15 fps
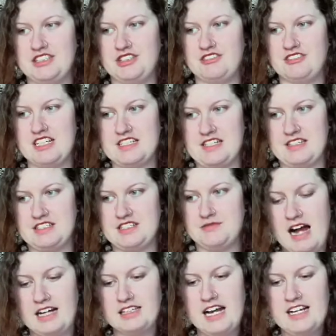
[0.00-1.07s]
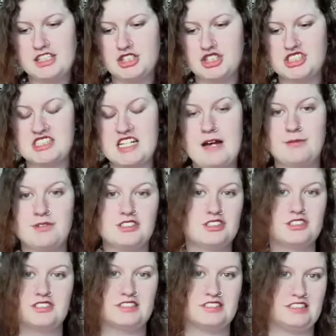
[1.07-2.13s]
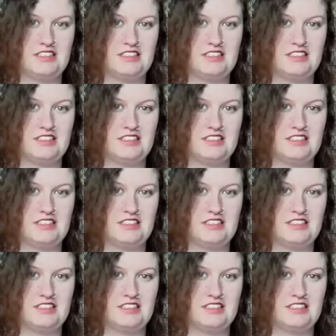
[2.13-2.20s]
do the reasons. I like Shazam and you.